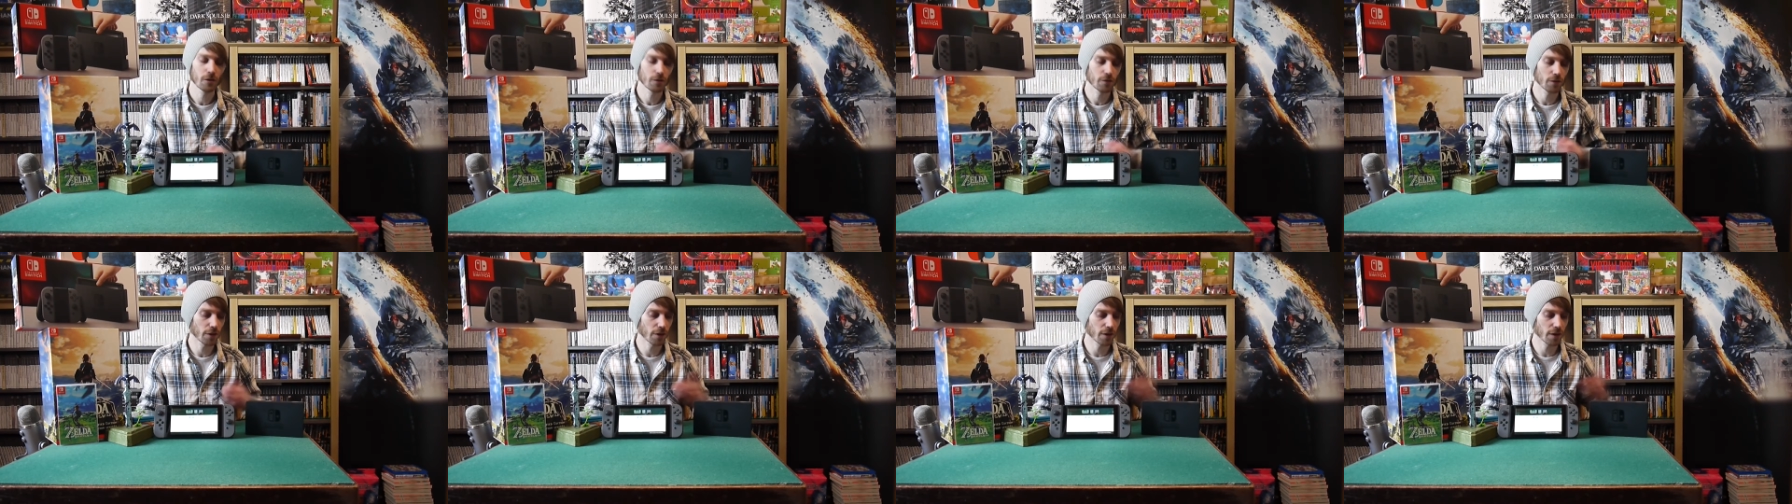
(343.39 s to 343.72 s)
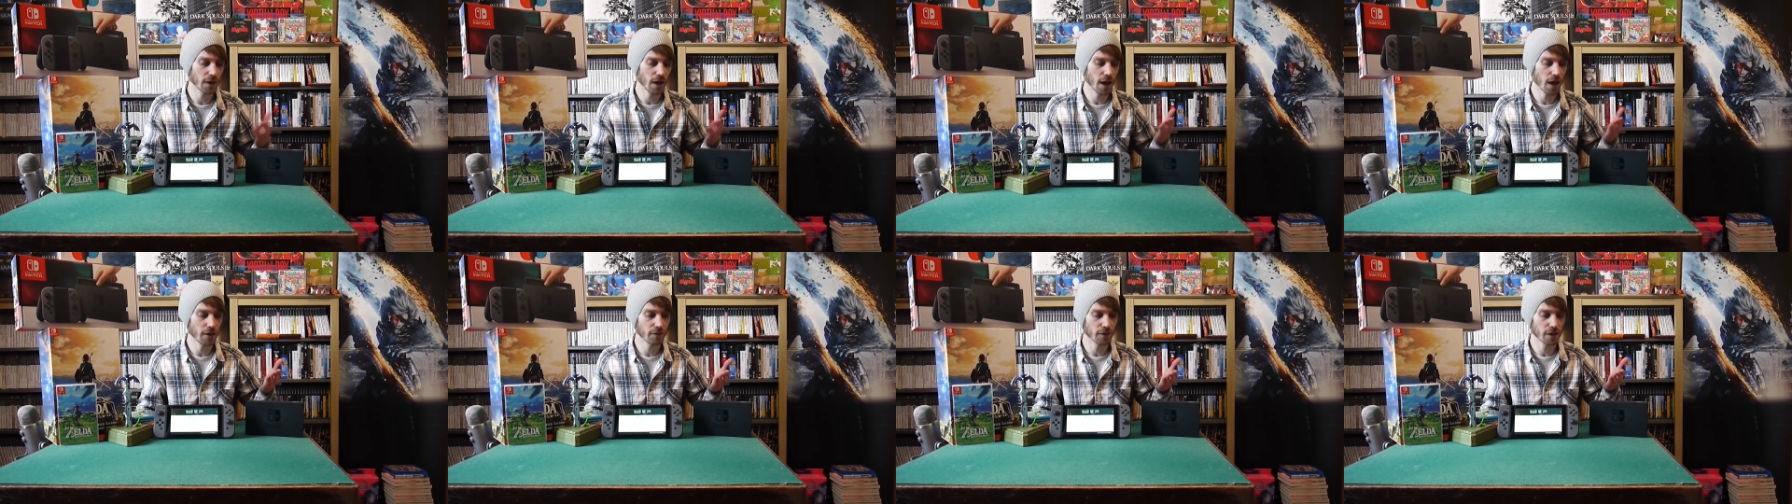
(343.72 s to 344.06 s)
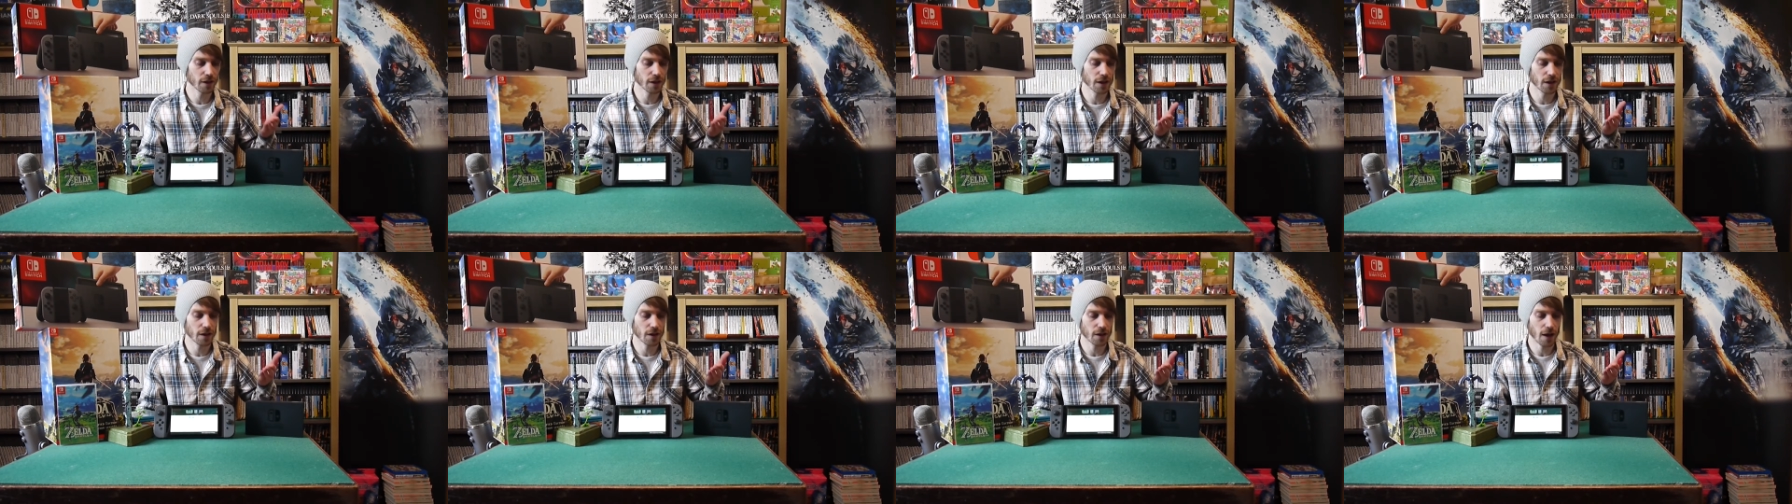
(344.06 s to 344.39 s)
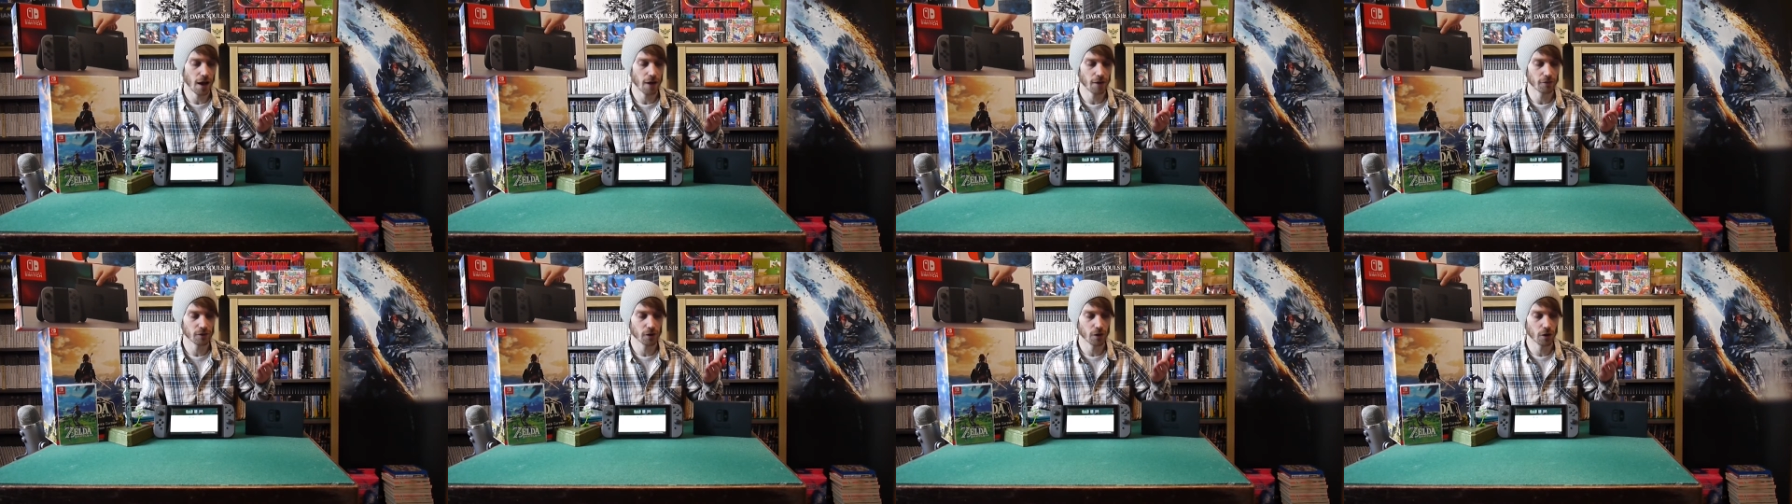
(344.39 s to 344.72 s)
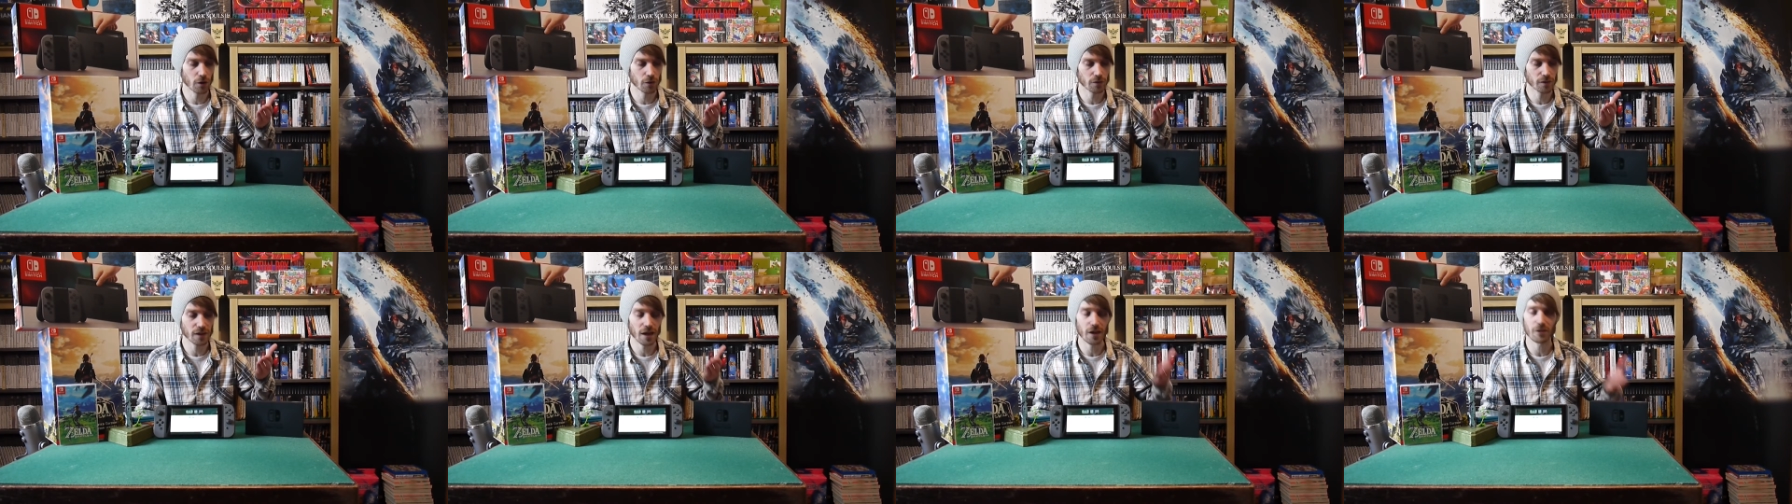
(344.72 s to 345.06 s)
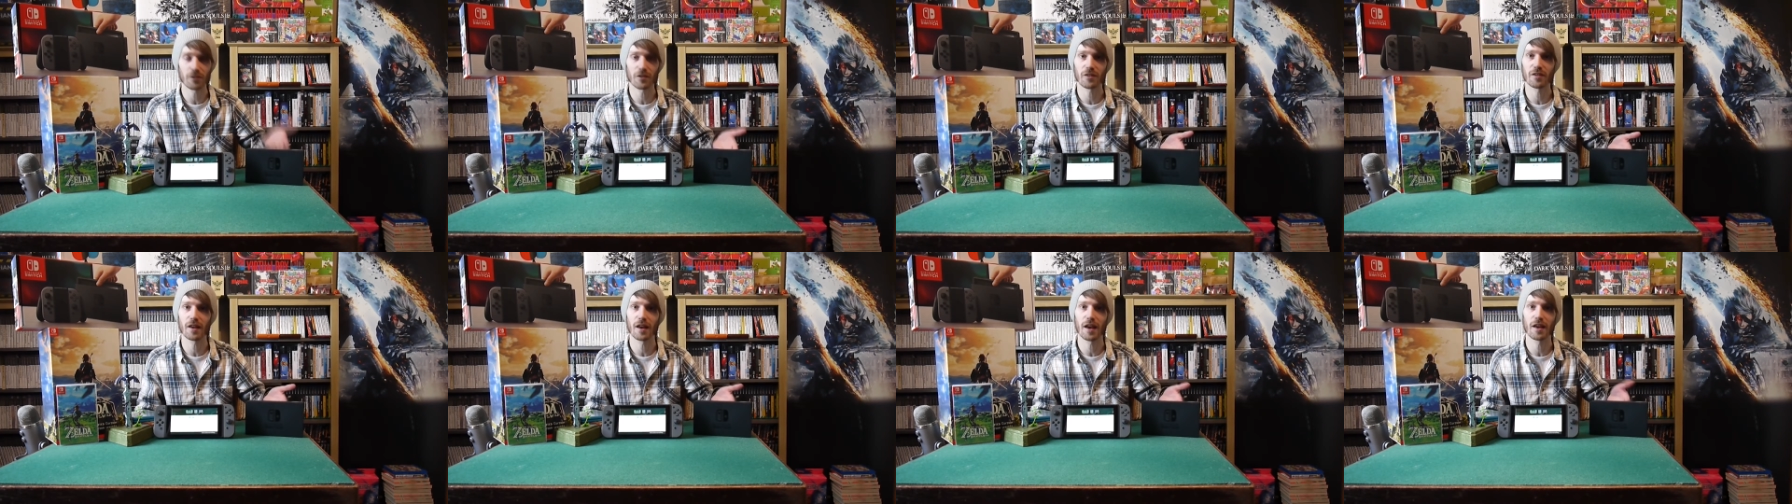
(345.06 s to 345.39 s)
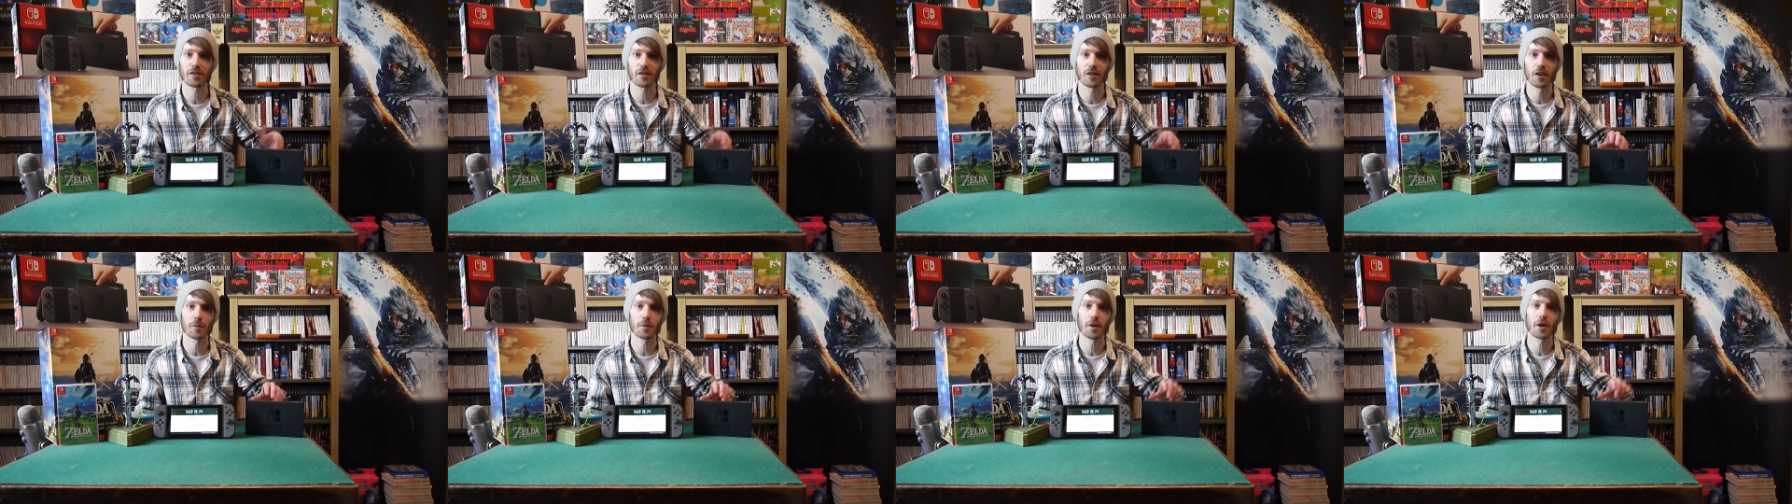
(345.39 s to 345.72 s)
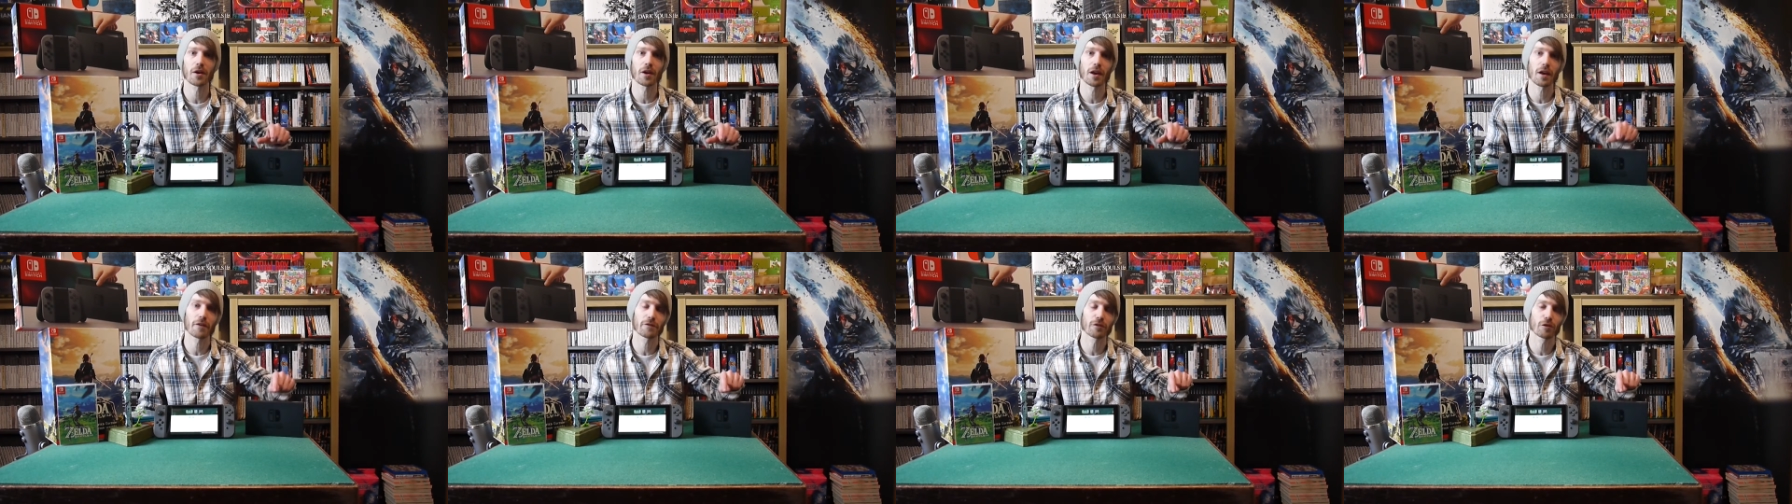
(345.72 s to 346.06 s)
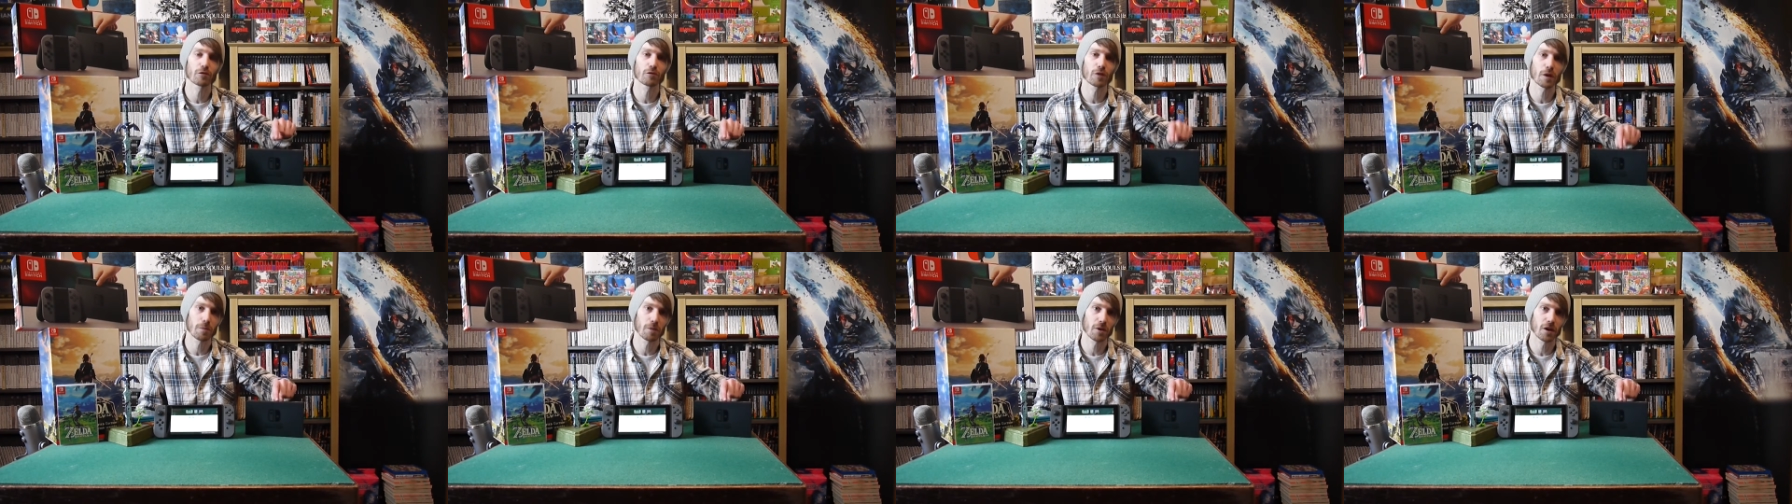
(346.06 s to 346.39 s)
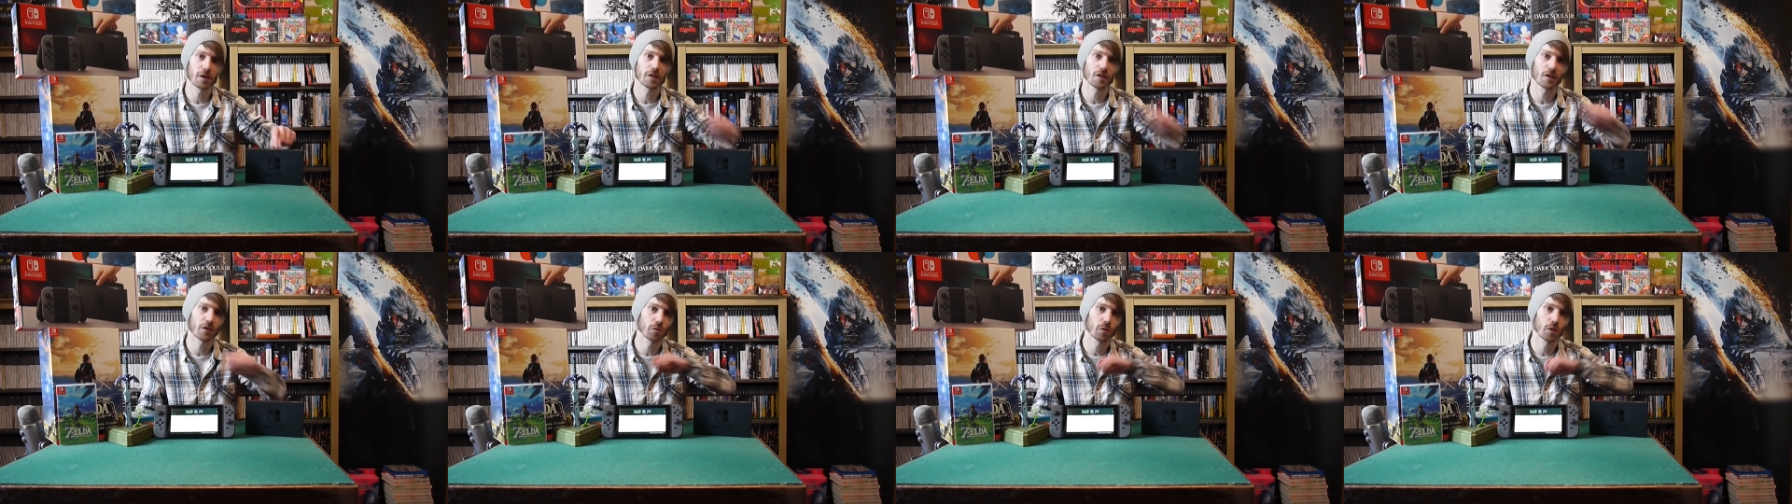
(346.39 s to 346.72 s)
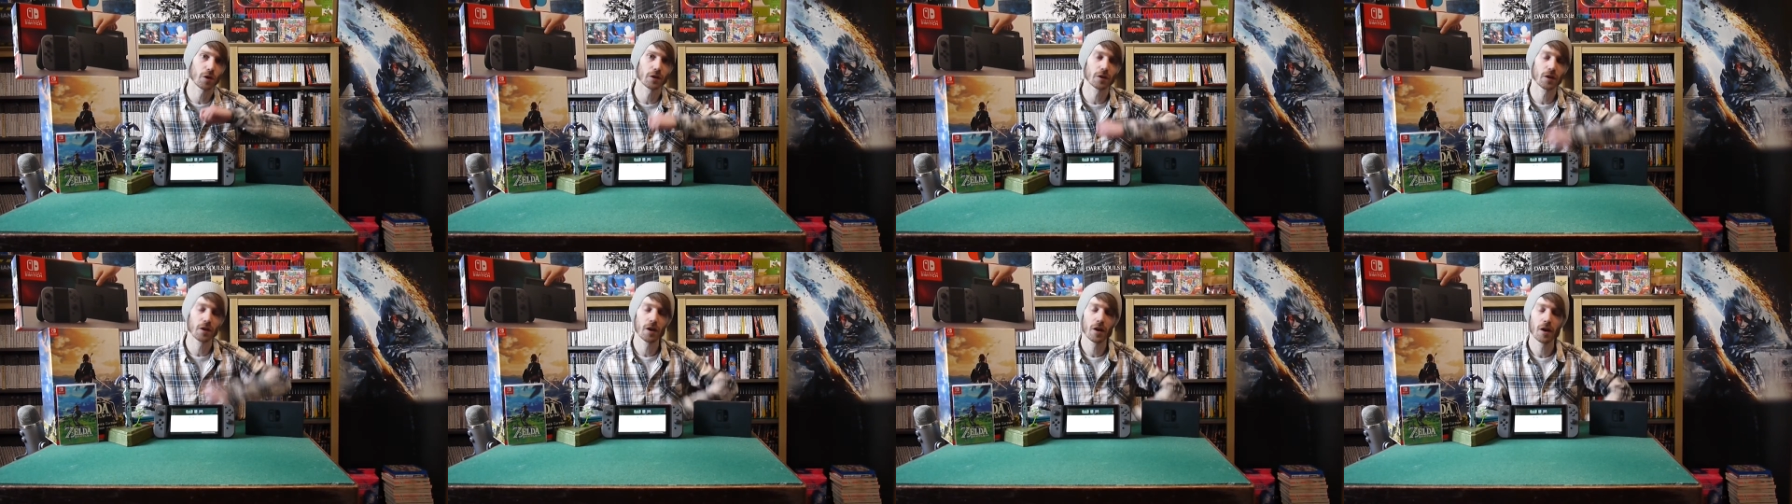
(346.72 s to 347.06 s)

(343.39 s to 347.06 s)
rather than having it have to go downstairs, and I'm now going to have to replug this one